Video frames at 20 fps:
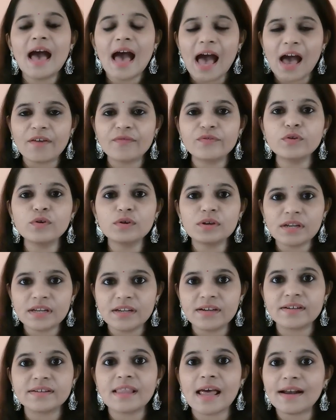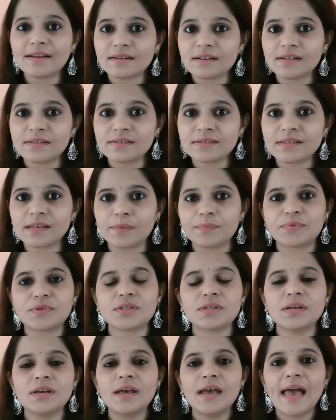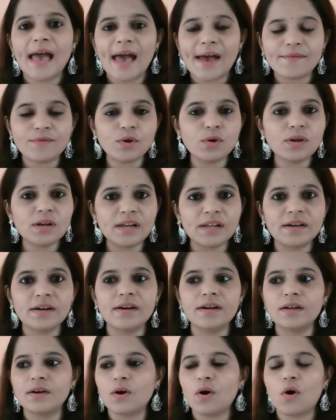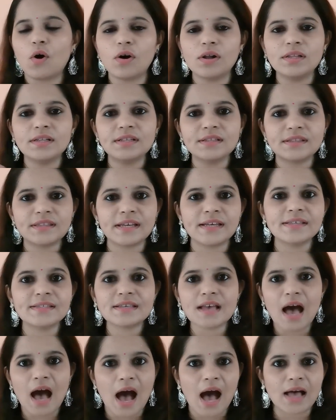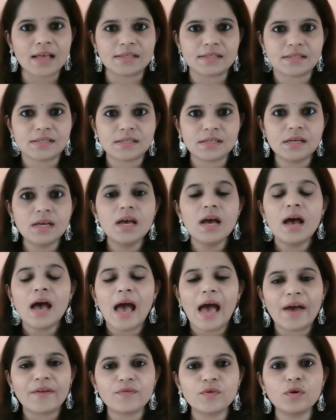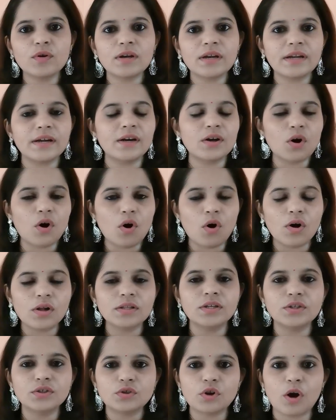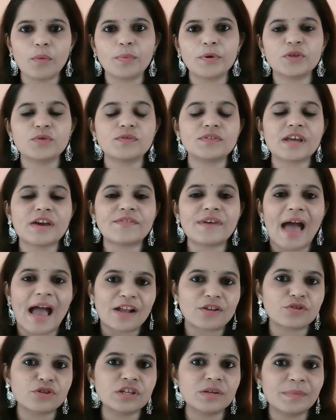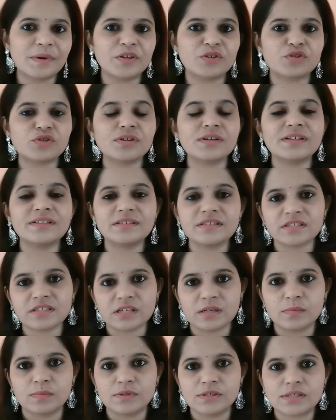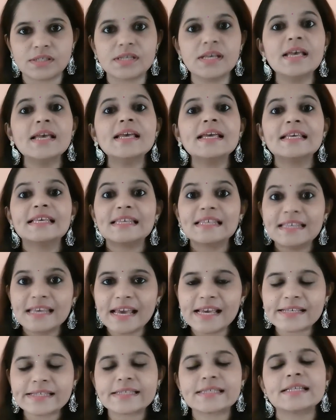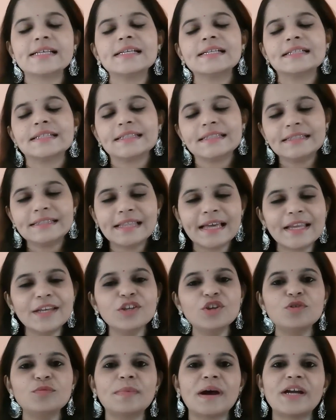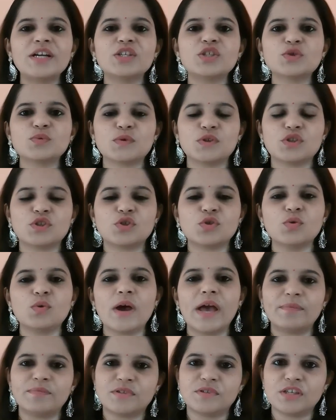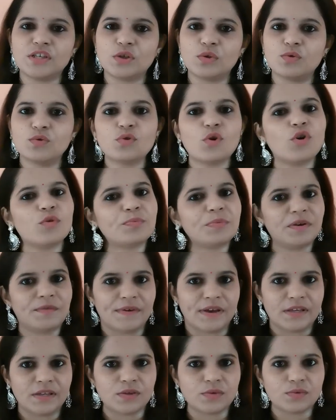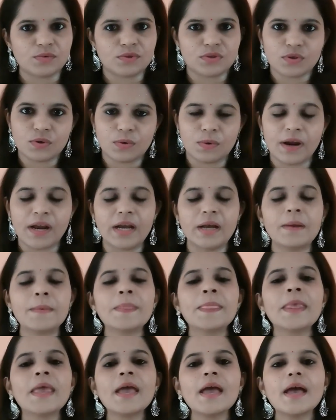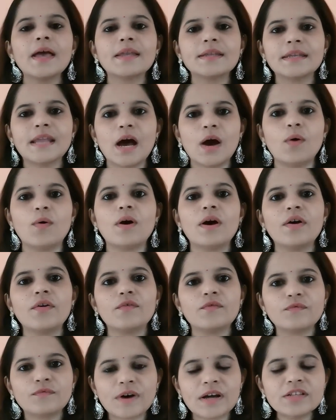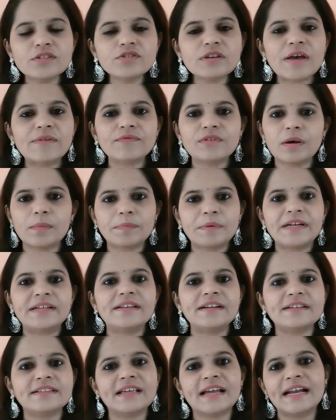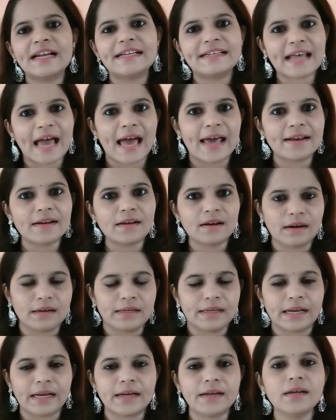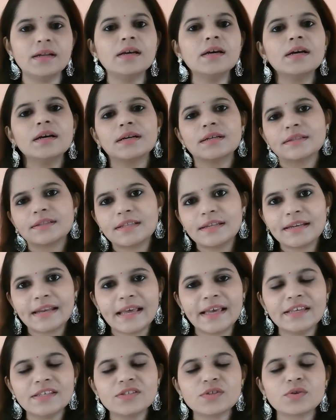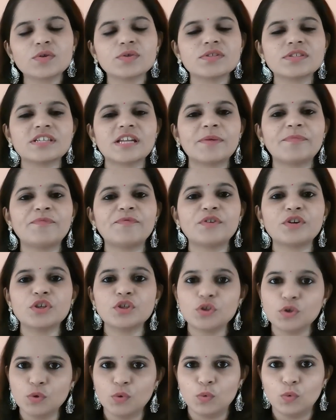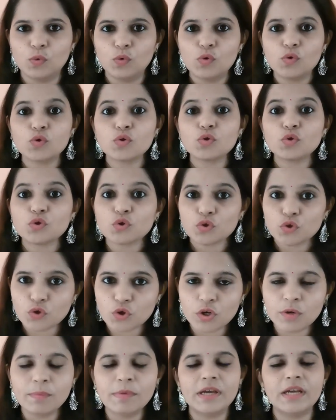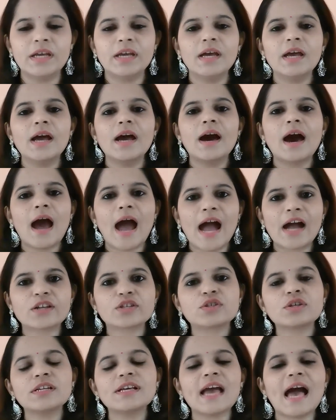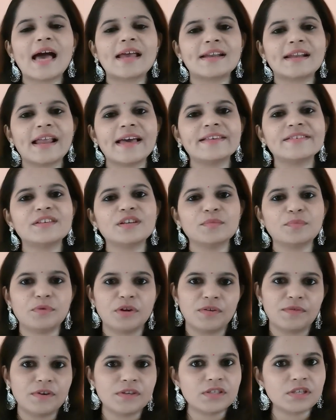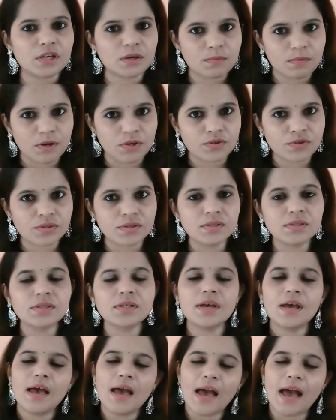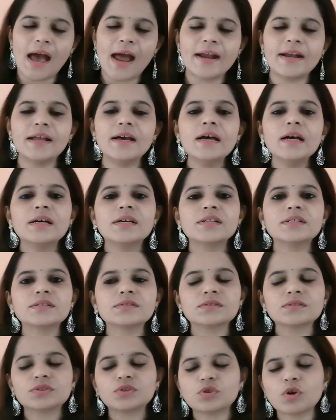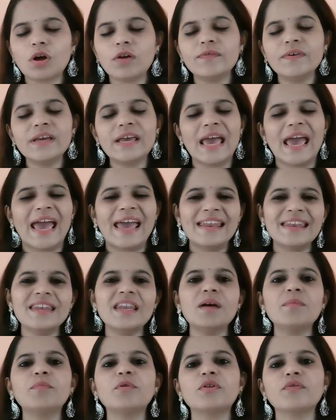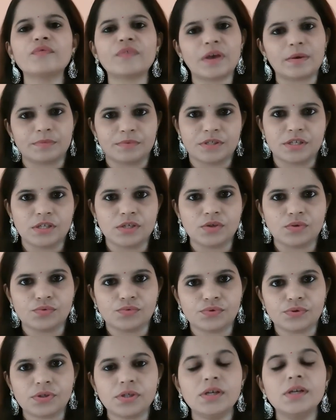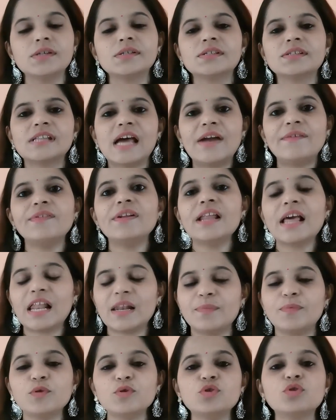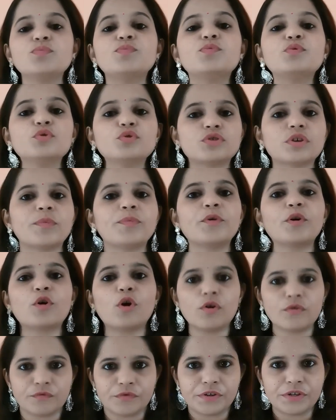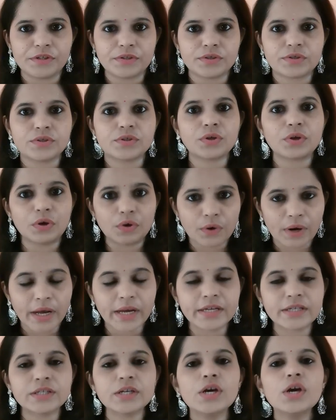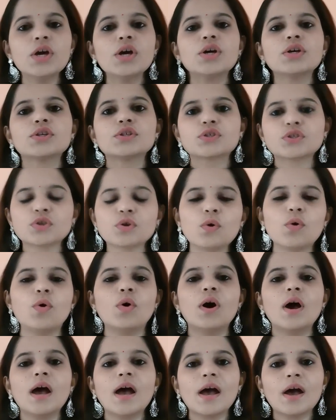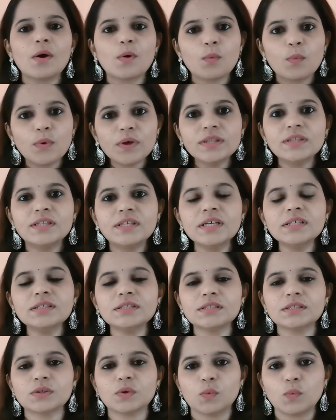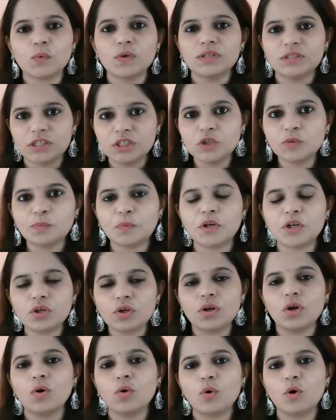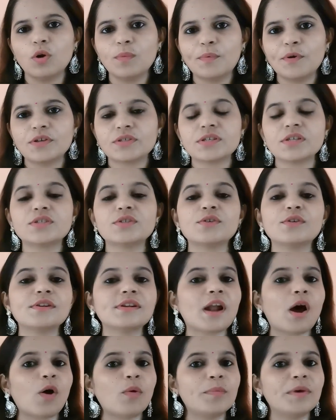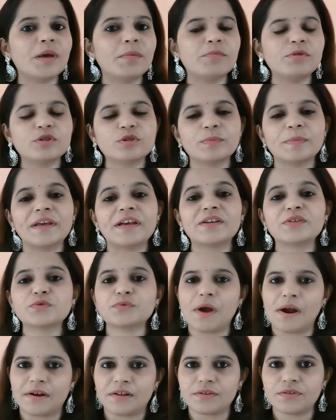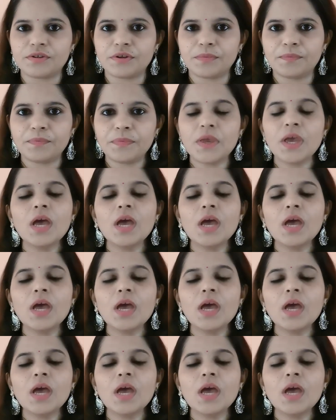Have you cleared that concepts? Have you cleared all the things asked? Have you cleared all the topics which I have actually mentioned in the syllabus? Yes, then you might switch to MCQs or PYQs, right? Now, once you have completed the entire content, the next step for you should be actually analyzing previous year questions and solving n number of MCQs. That will help you to boost up your confidence, right? So, with this particular whole process, you'll now be able to make a strategy.